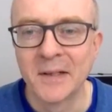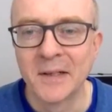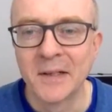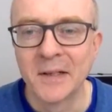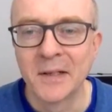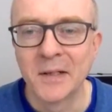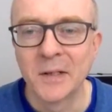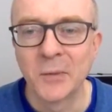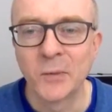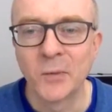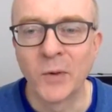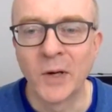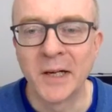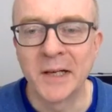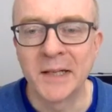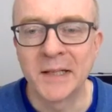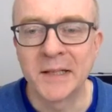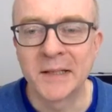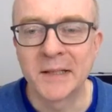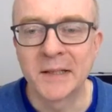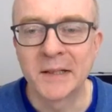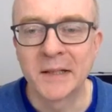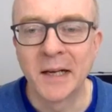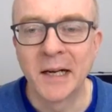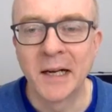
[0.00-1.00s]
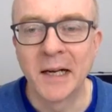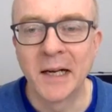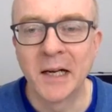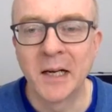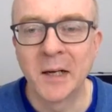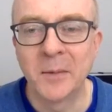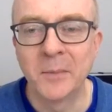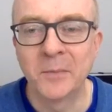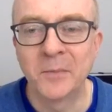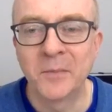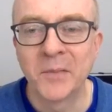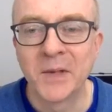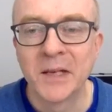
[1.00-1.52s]
Right.
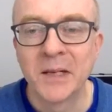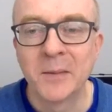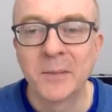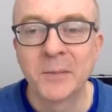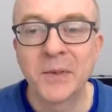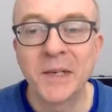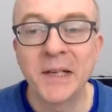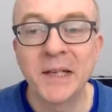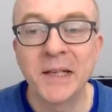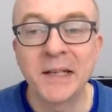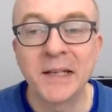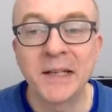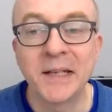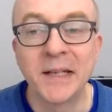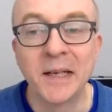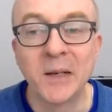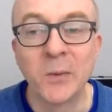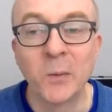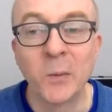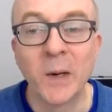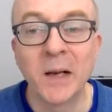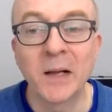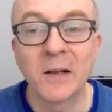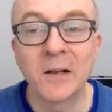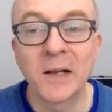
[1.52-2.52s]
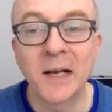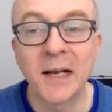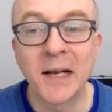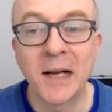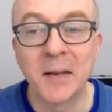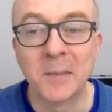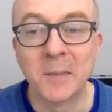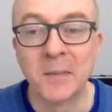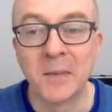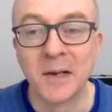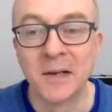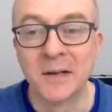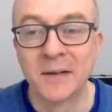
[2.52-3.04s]
Priti,
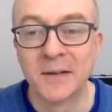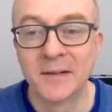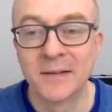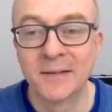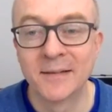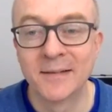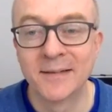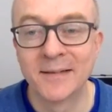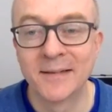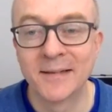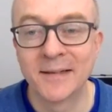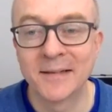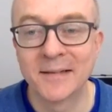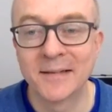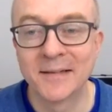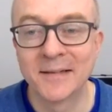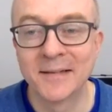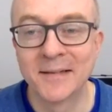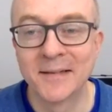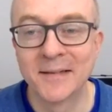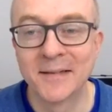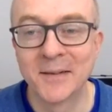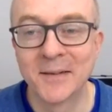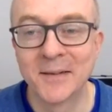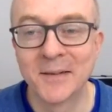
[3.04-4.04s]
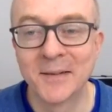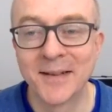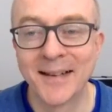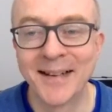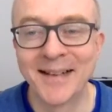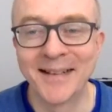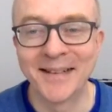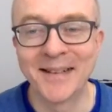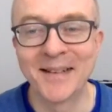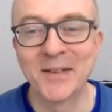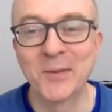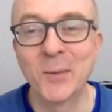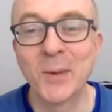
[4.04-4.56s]
welcome.
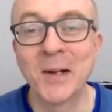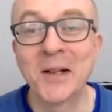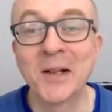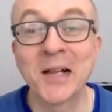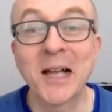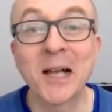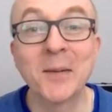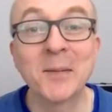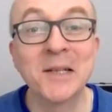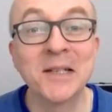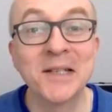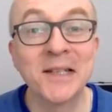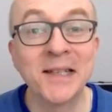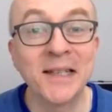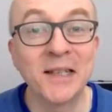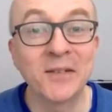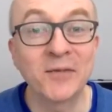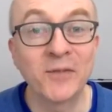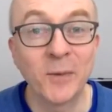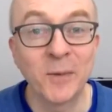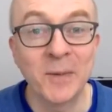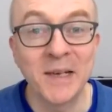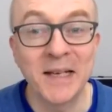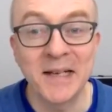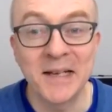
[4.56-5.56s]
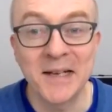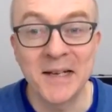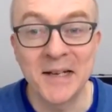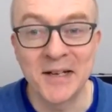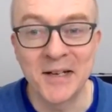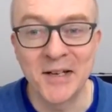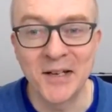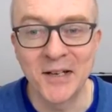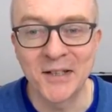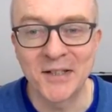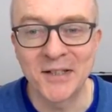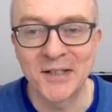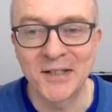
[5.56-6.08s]
Welcome indeed from India.
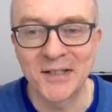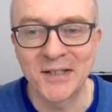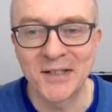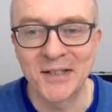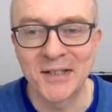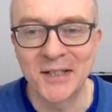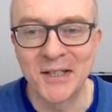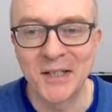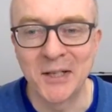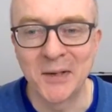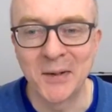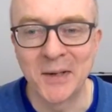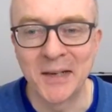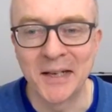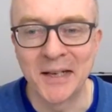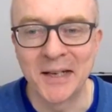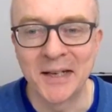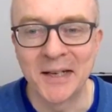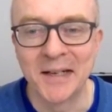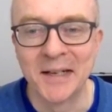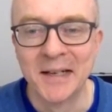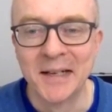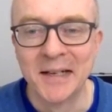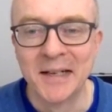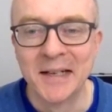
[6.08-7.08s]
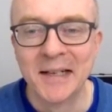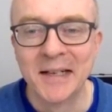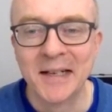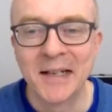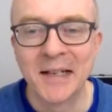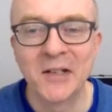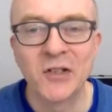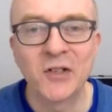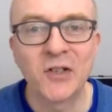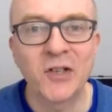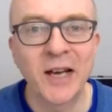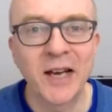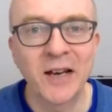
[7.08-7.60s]
Nice to see you here.
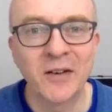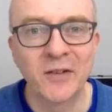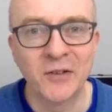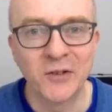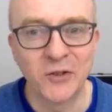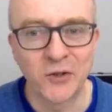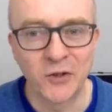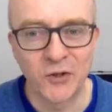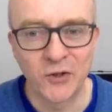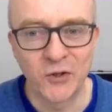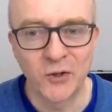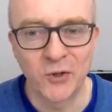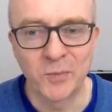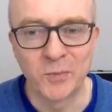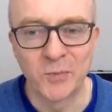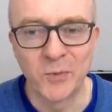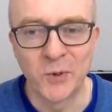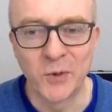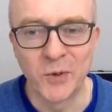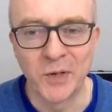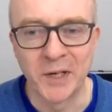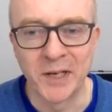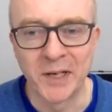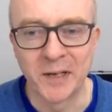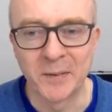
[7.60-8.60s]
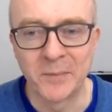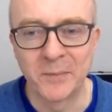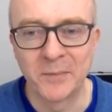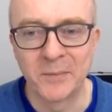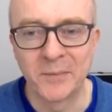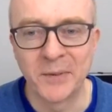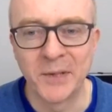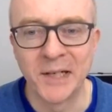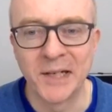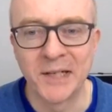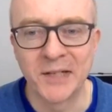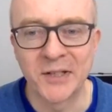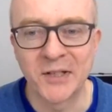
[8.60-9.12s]
And Terence, good morning.
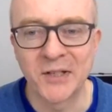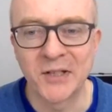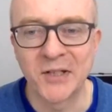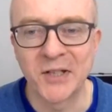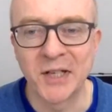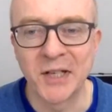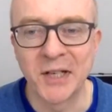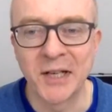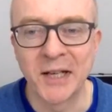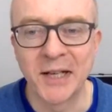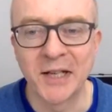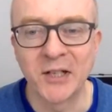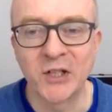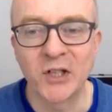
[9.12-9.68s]
Brilliant to see you here.